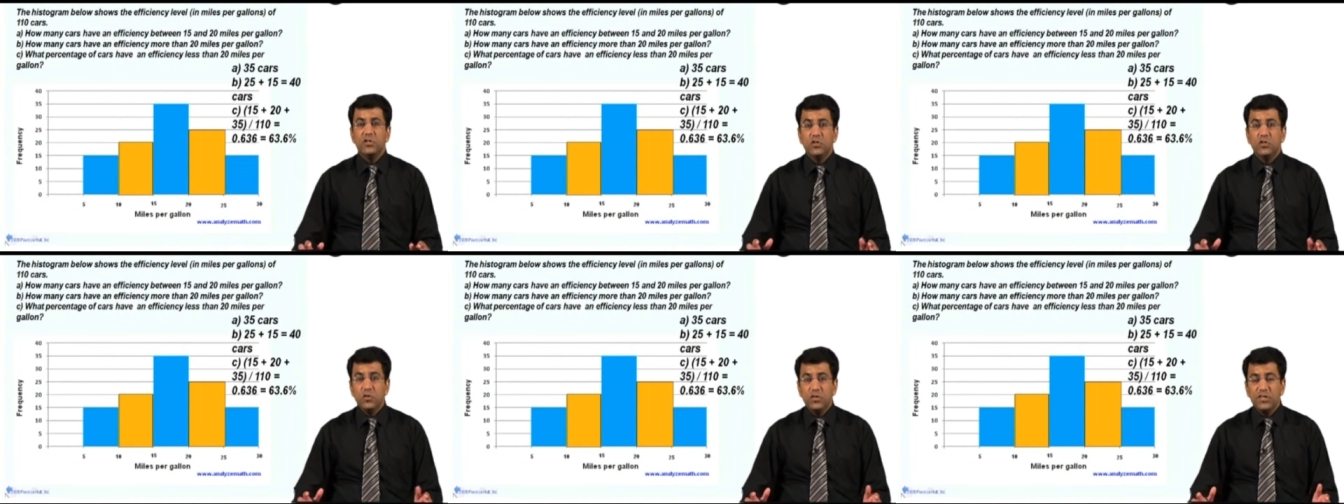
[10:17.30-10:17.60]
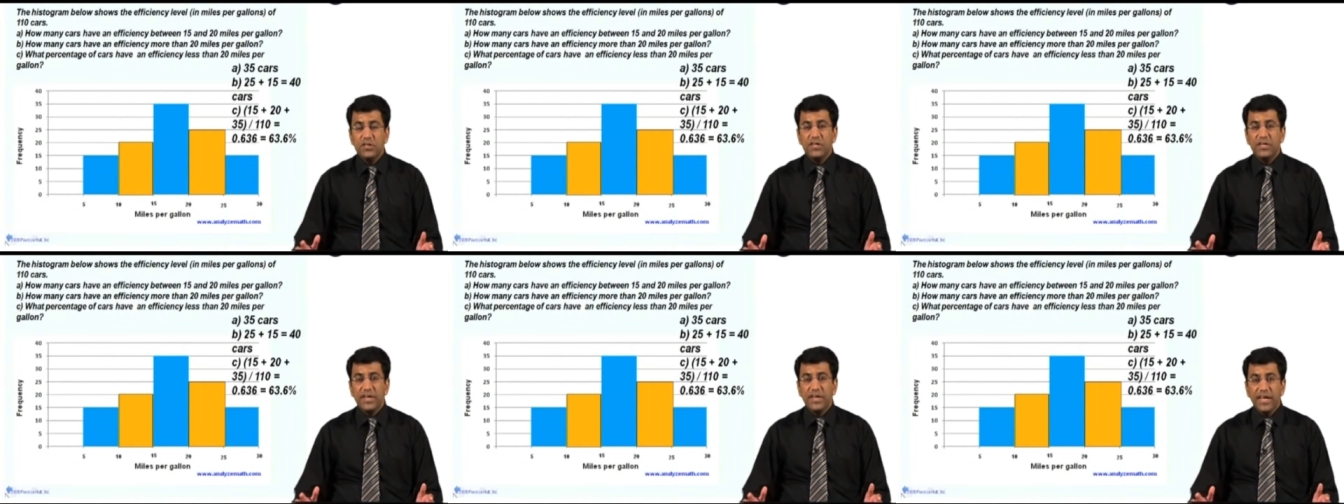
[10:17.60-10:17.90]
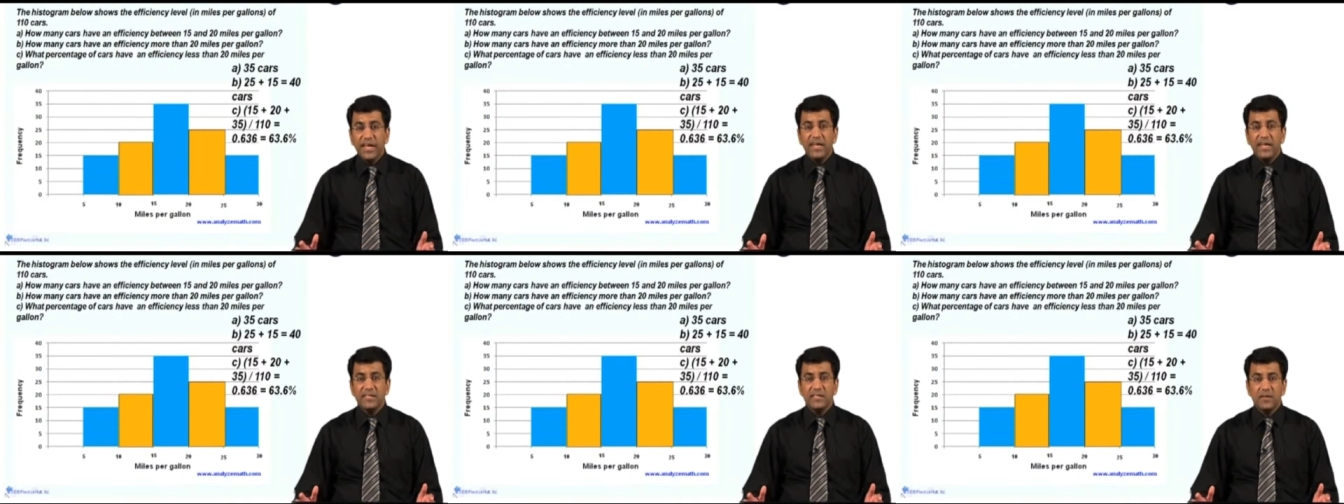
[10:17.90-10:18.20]
should
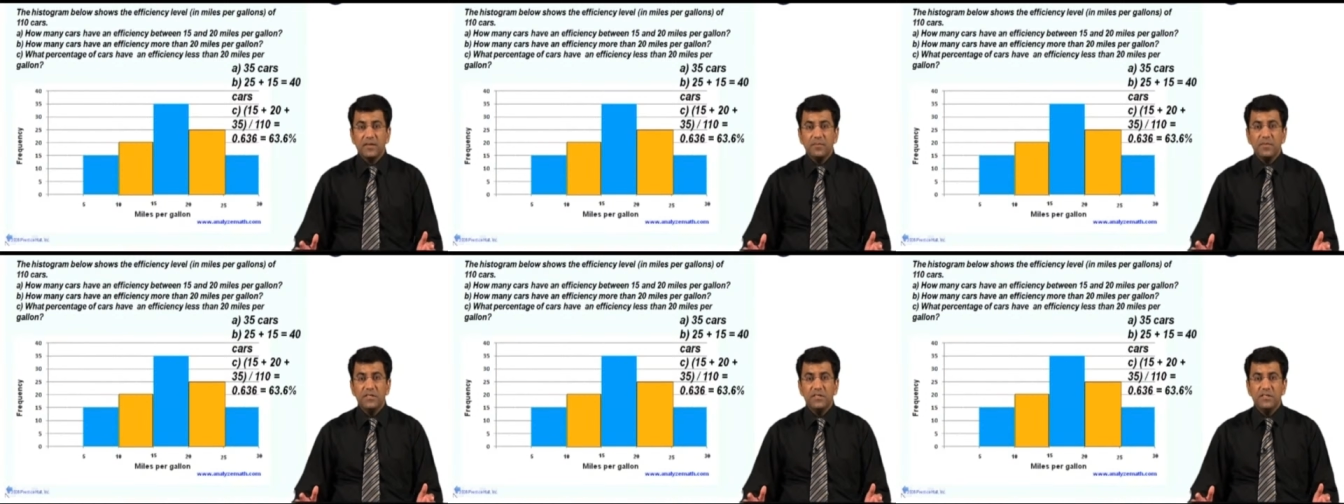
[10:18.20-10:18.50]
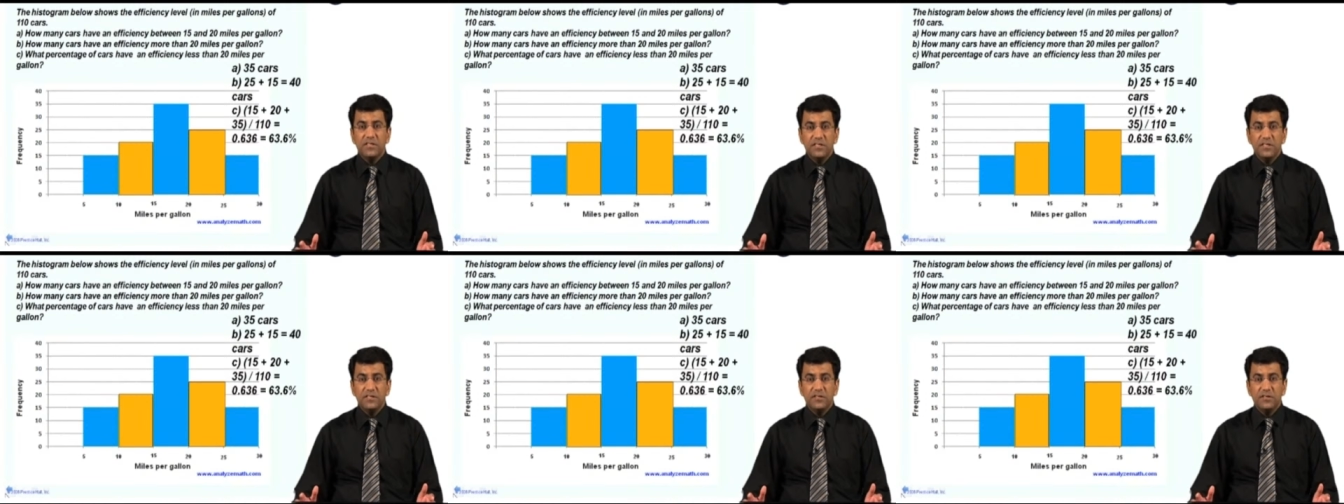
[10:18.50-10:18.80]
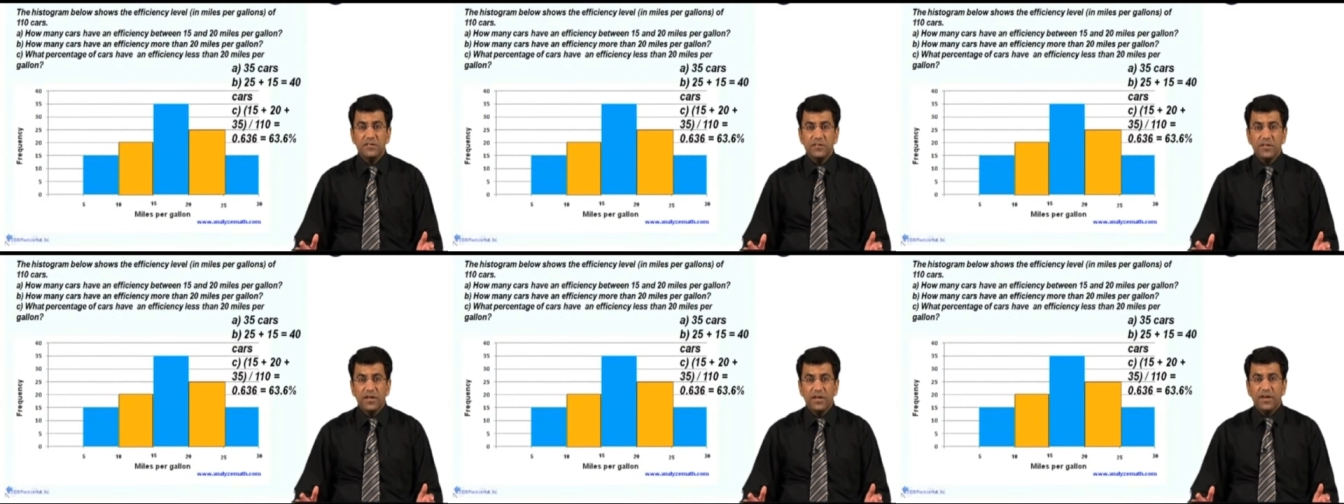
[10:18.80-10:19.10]
take some
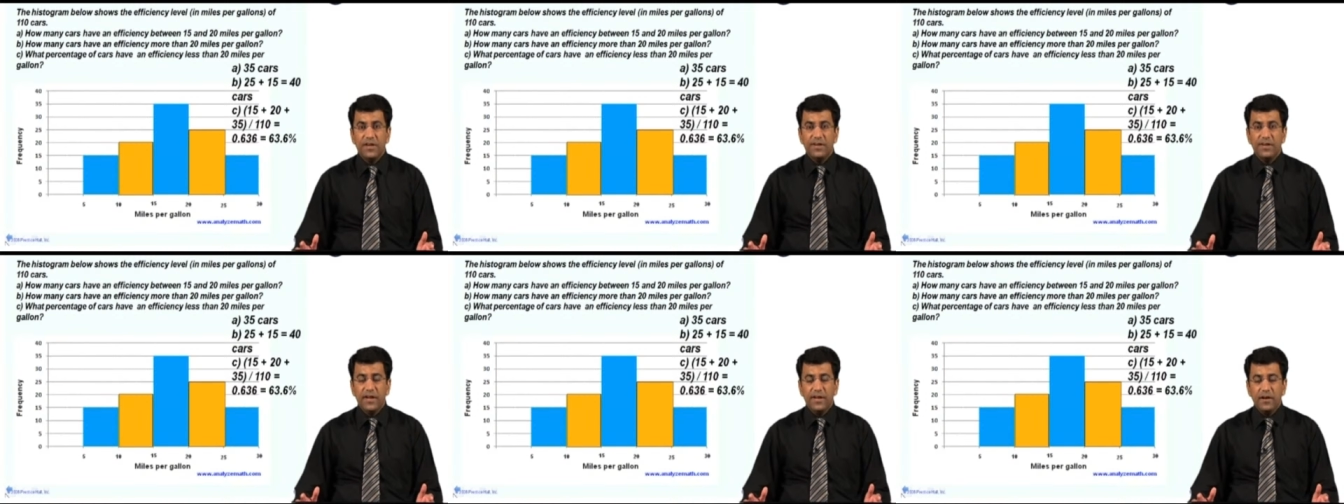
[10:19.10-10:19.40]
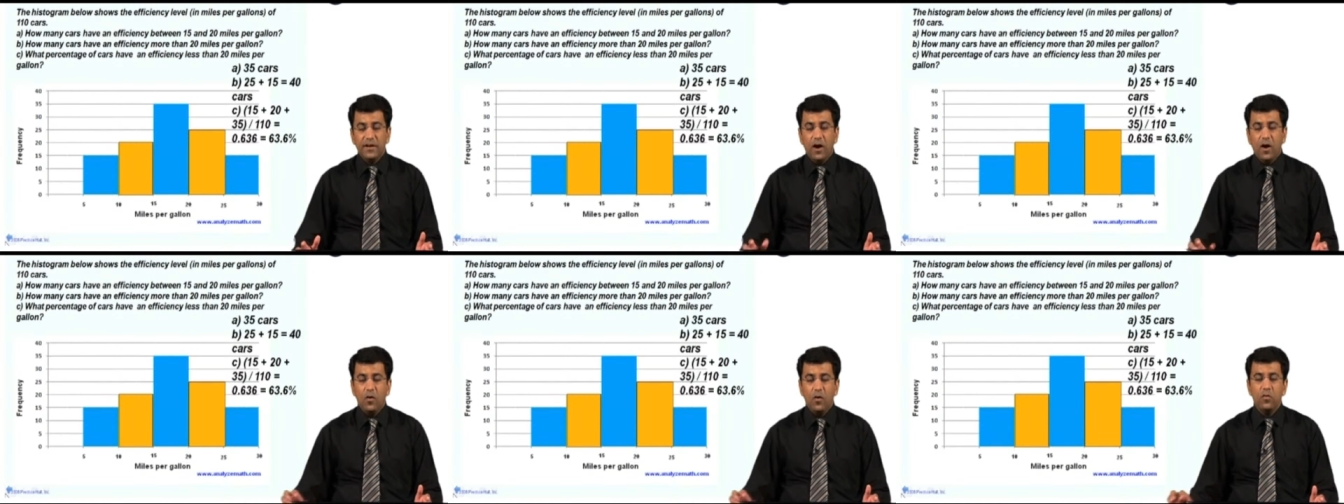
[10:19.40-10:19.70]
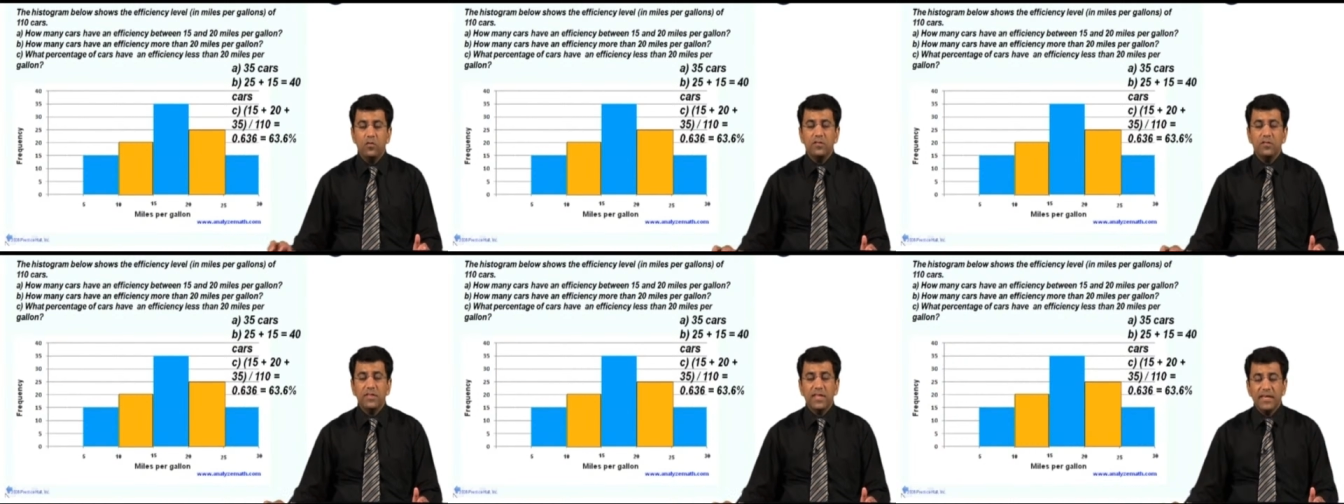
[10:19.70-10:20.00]
decisions that
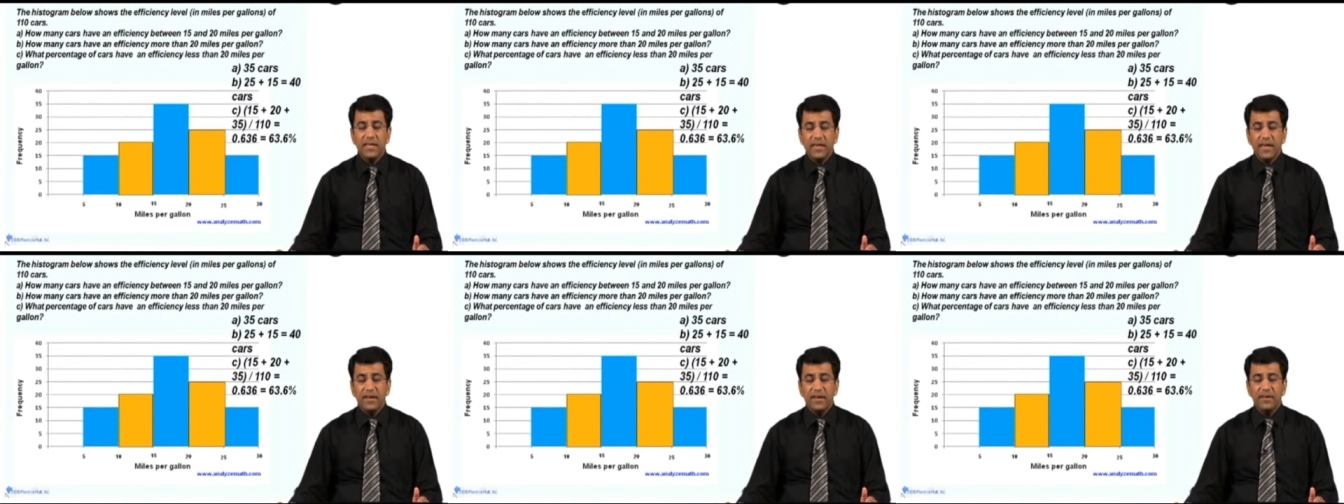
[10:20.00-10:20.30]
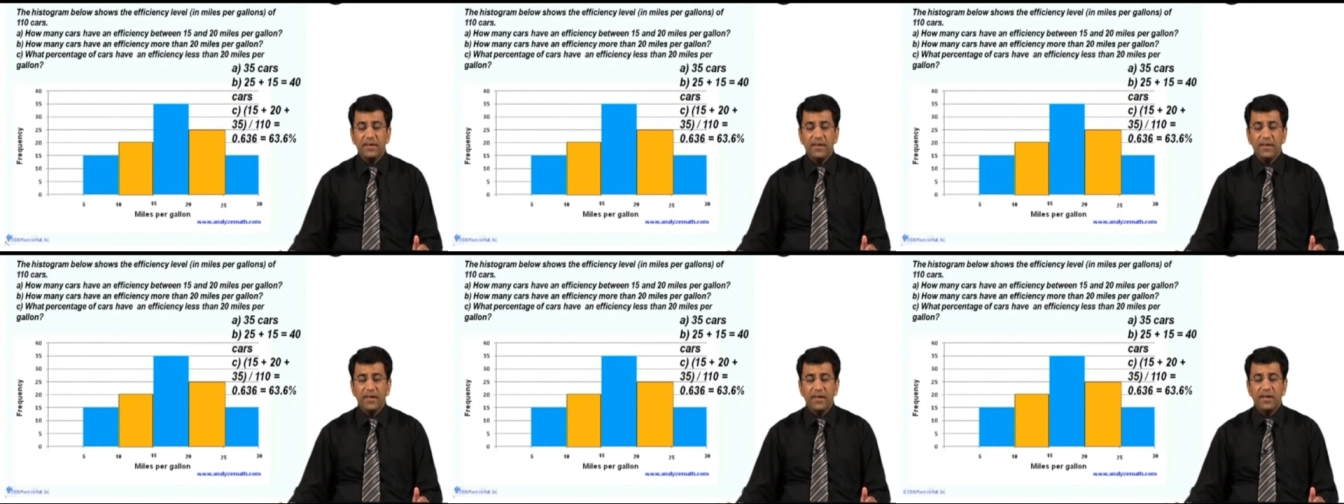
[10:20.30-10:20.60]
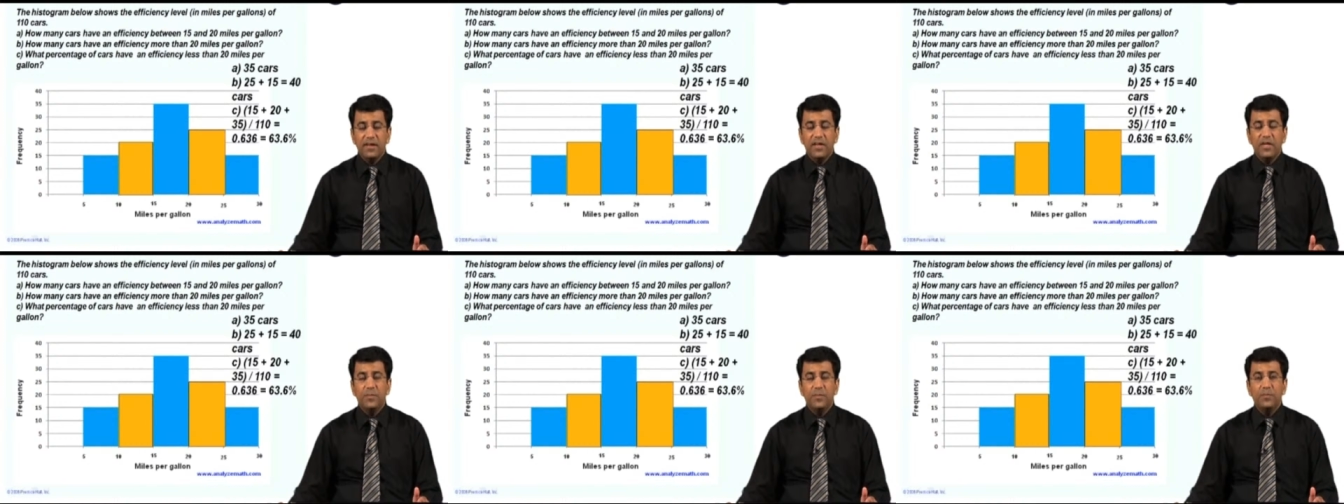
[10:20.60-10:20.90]
how they can
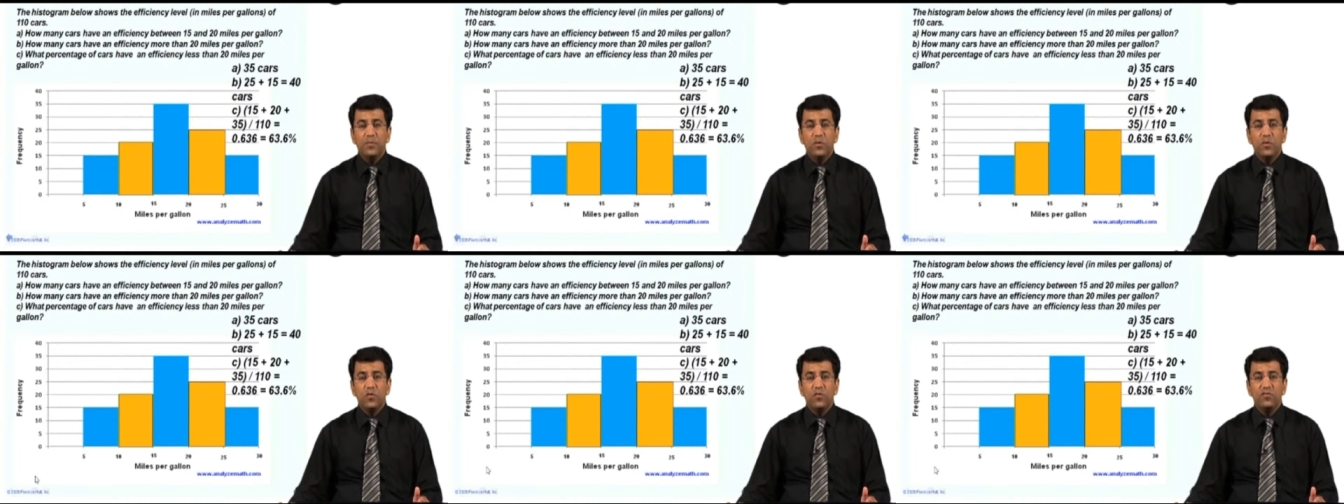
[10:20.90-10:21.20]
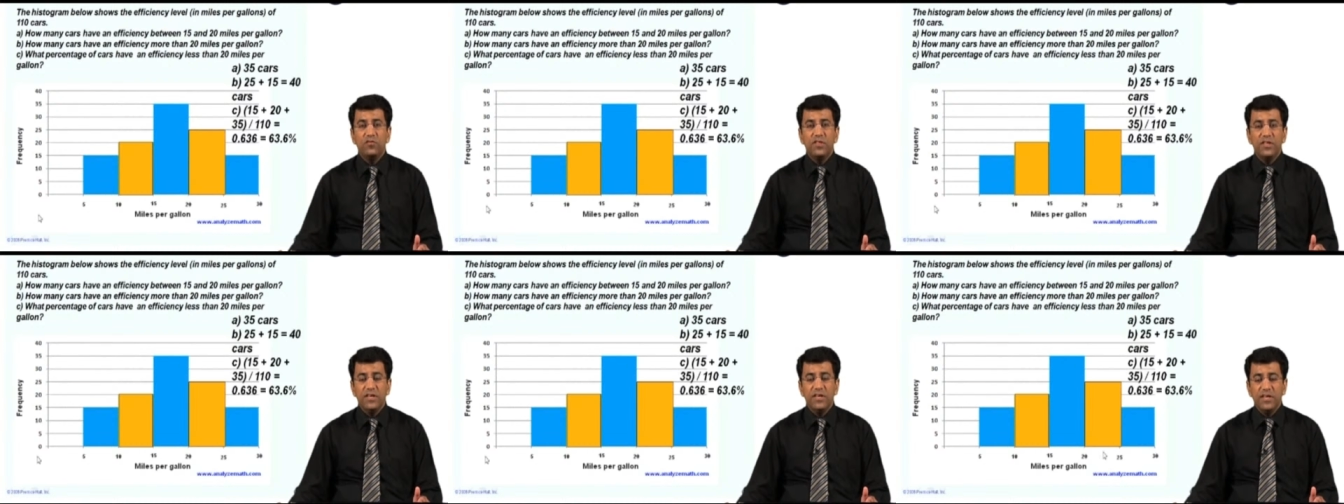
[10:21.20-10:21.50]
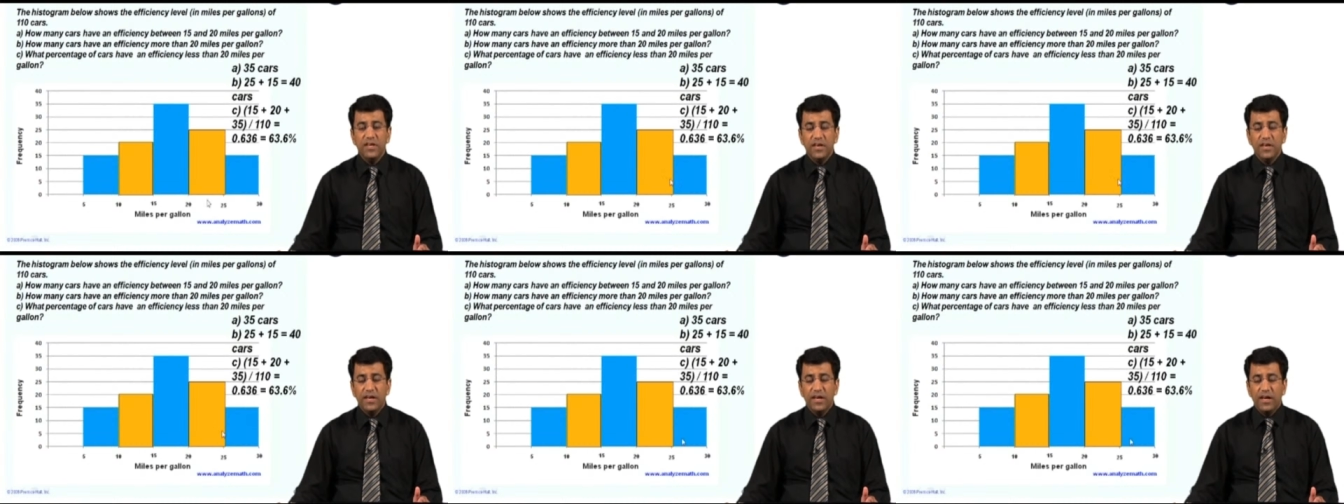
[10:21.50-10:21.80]
improve
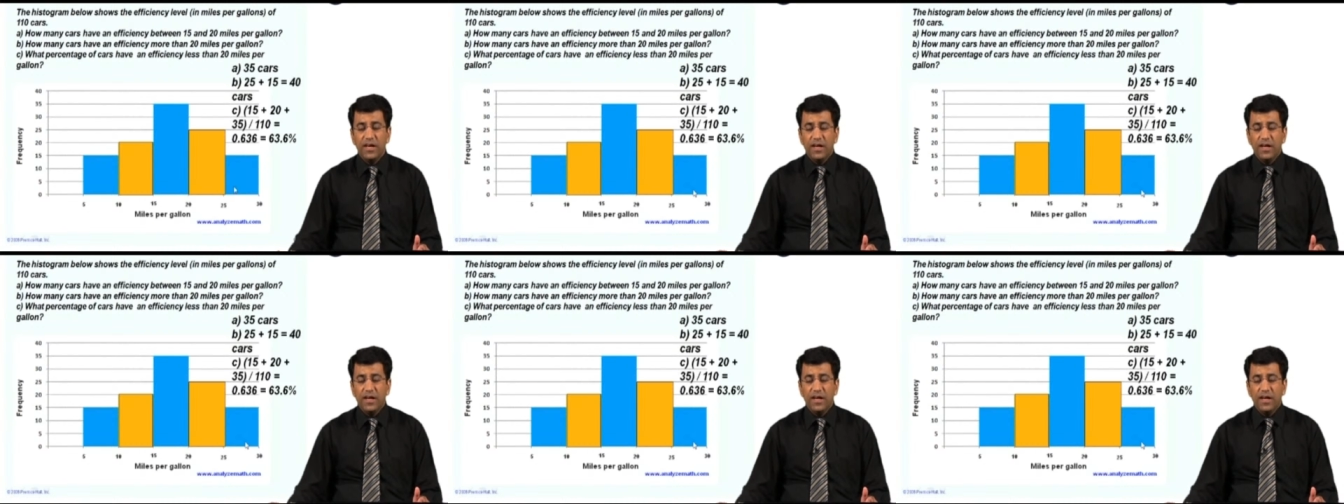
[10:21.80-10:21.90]
the